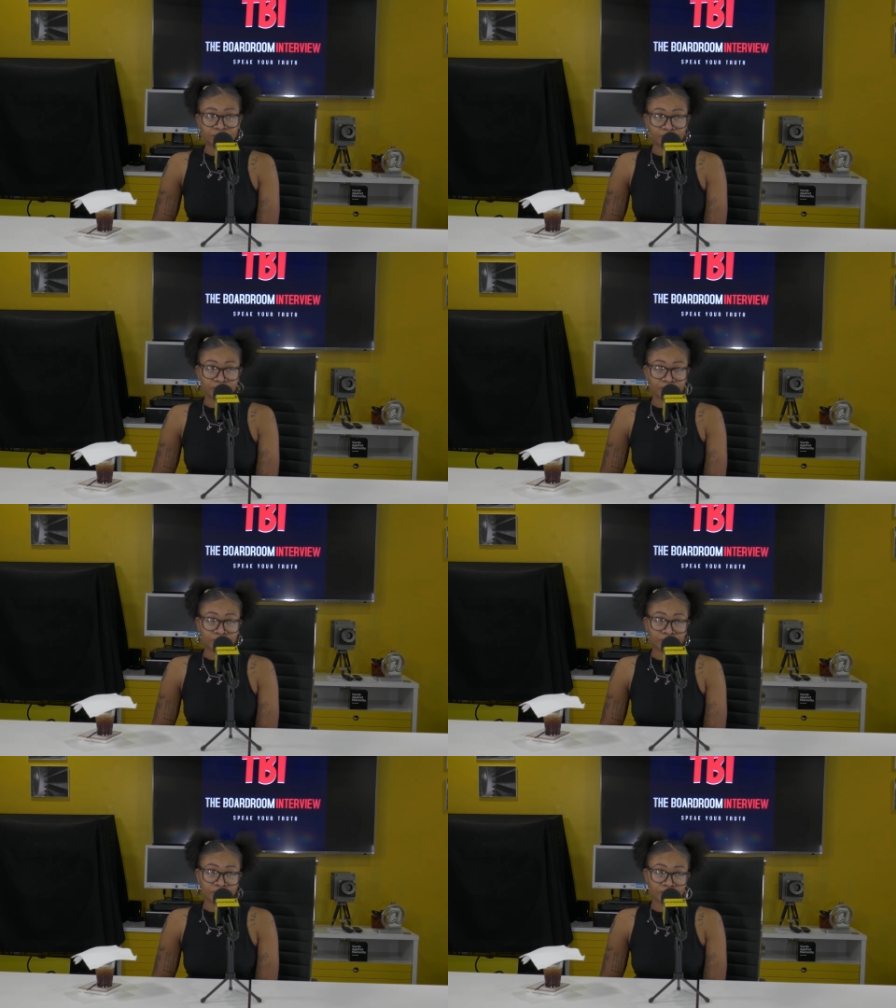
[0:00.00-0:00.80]

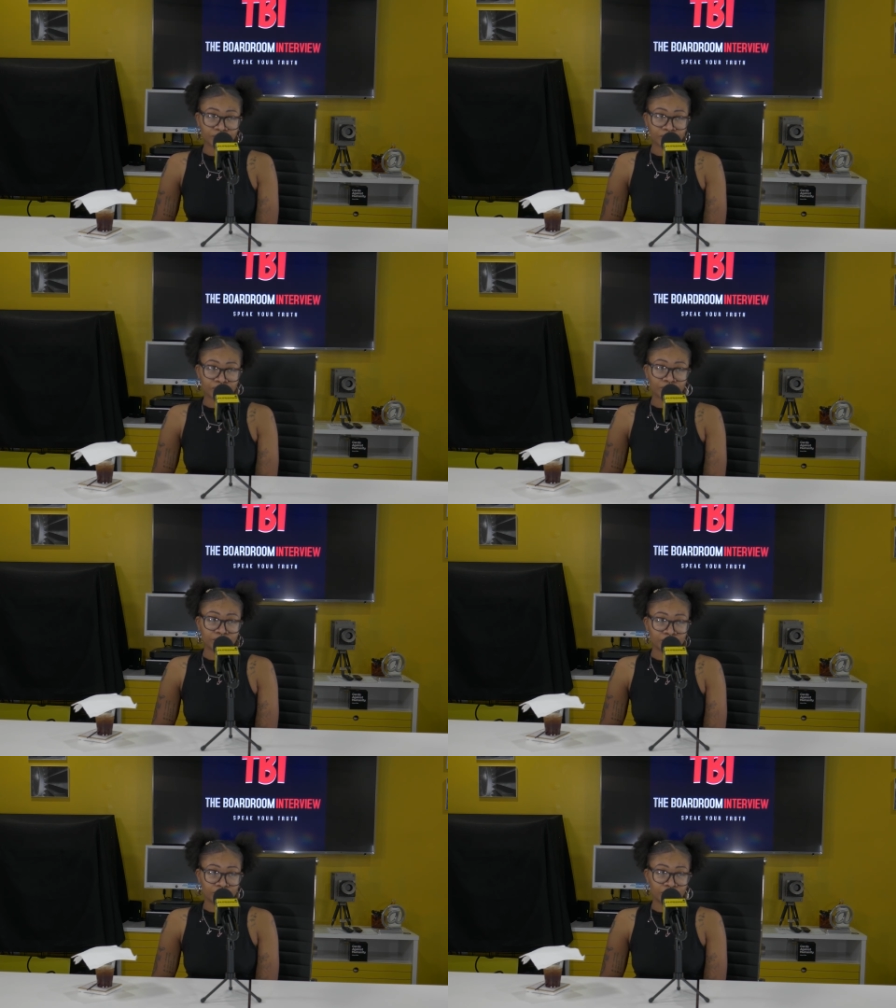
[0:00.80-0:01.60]
and
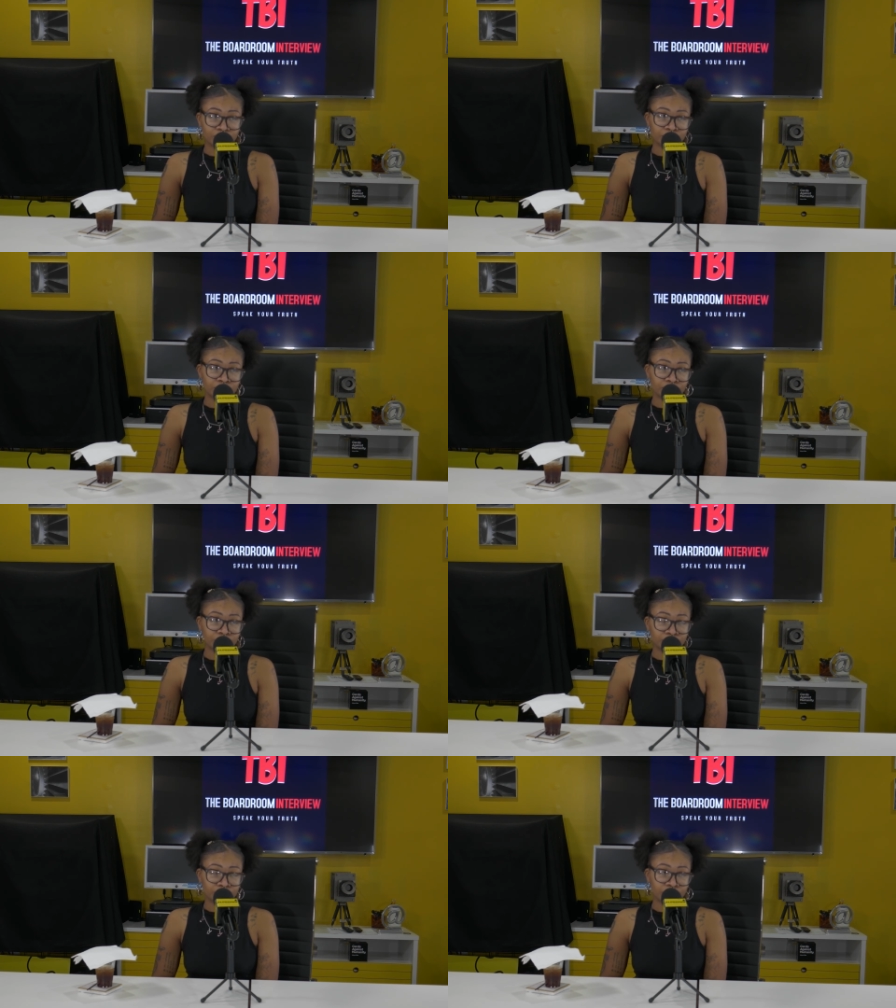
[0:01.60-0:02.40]

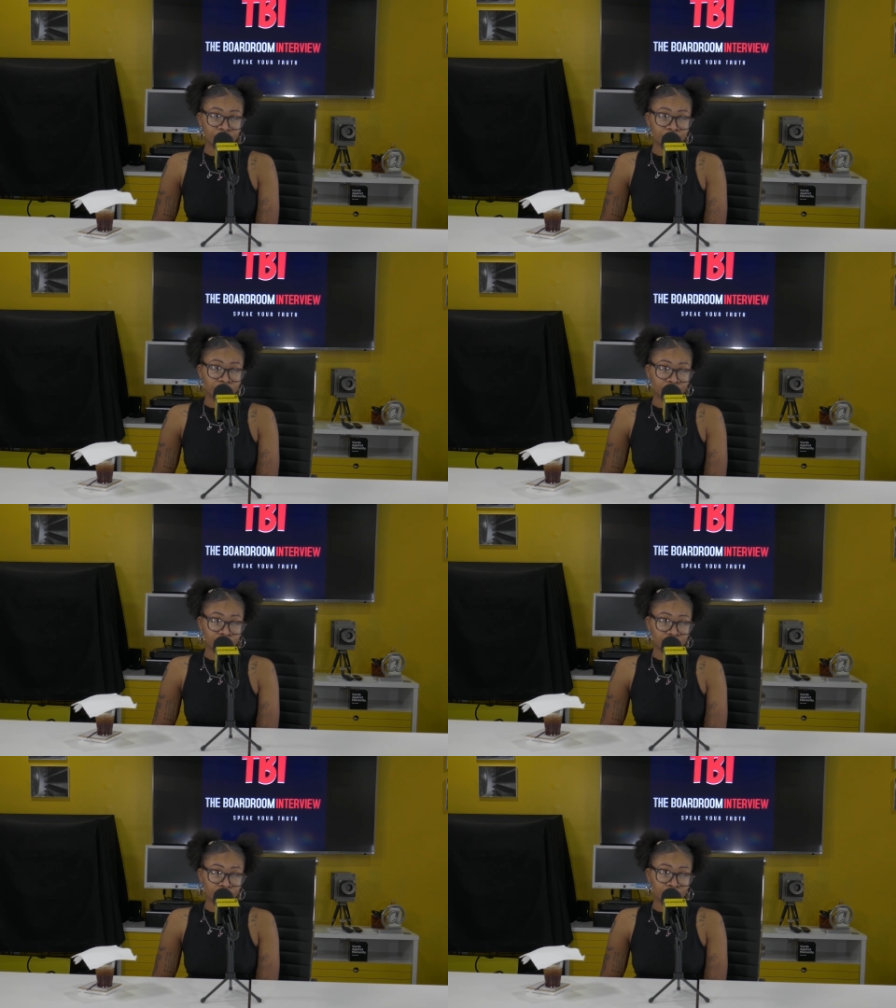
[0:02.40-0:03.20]
he'll still get
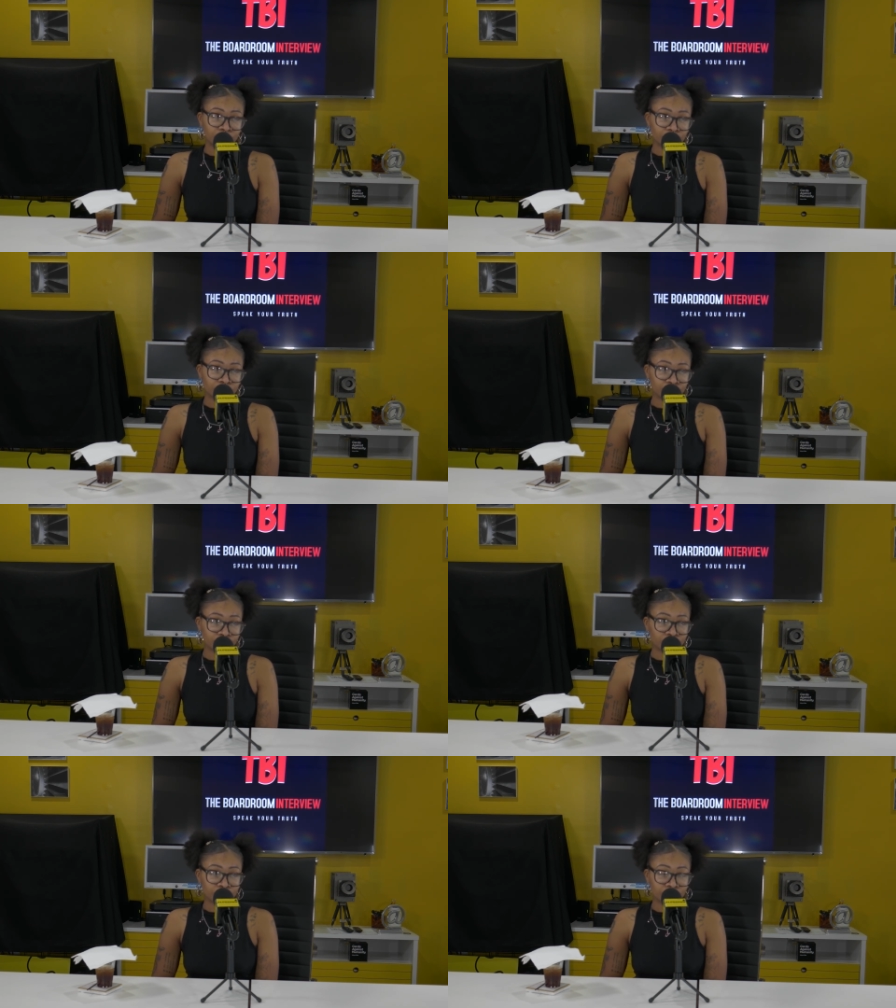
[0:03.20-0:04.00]
like the
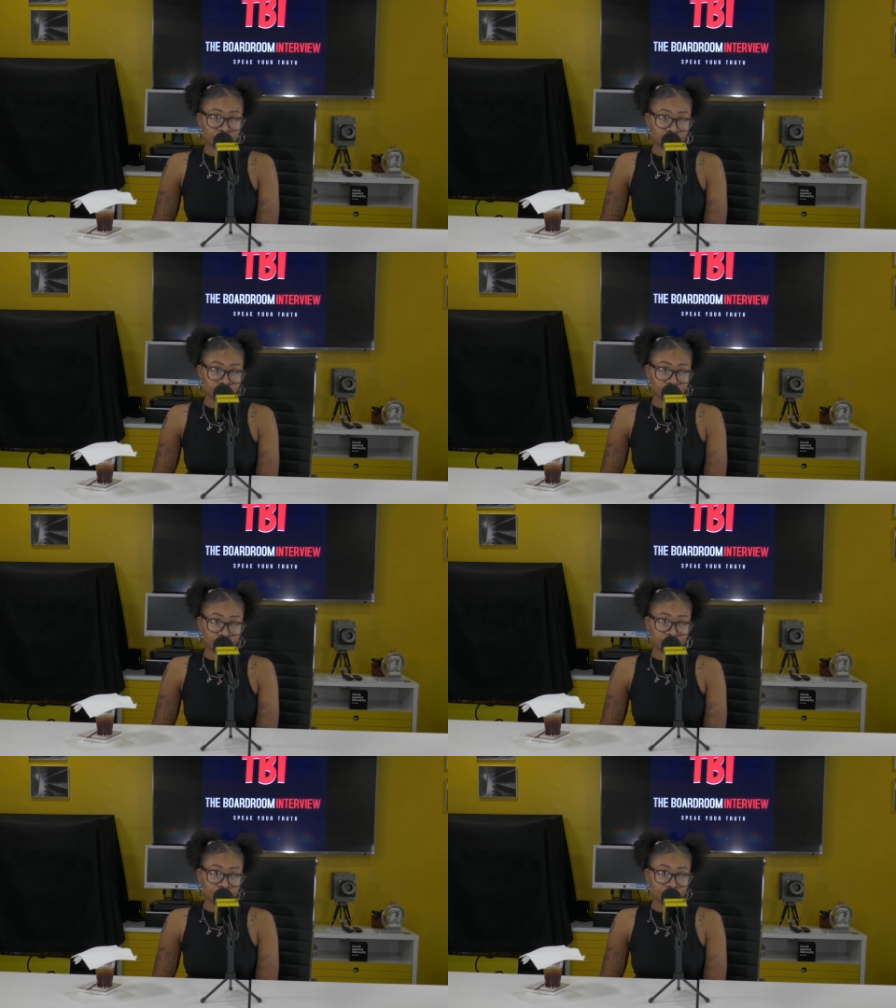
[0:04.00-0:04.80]
utmost
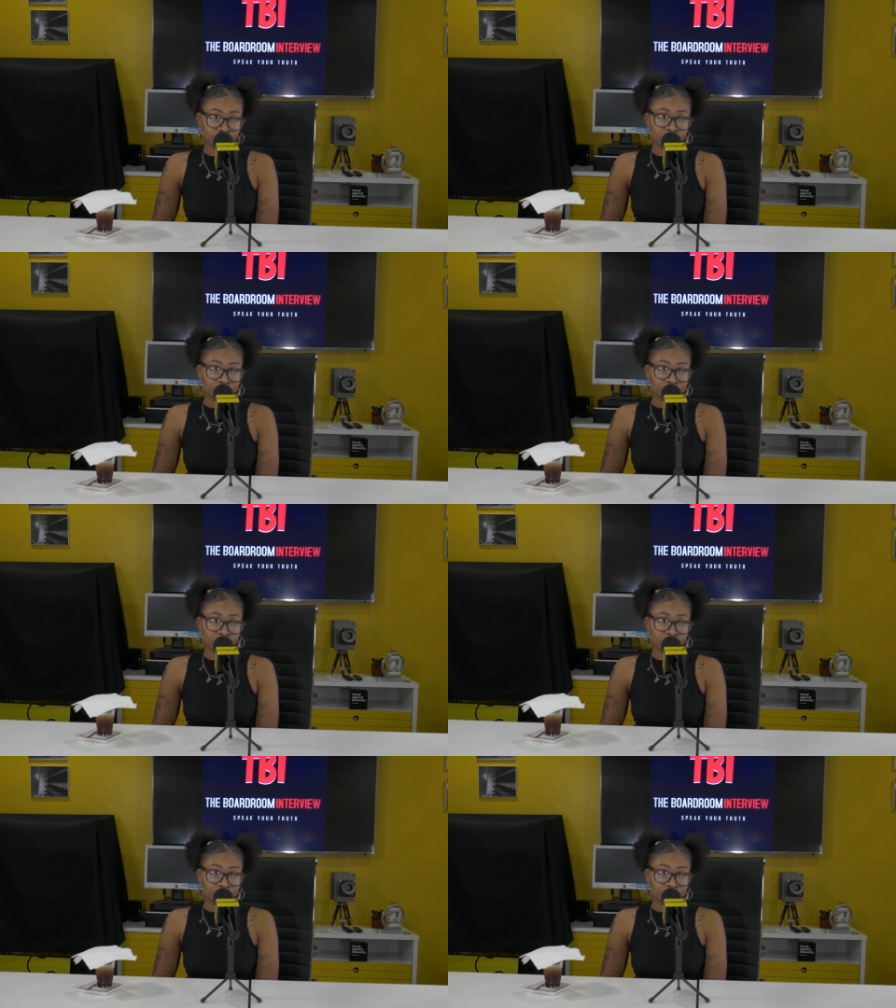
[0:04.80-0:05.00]
respect.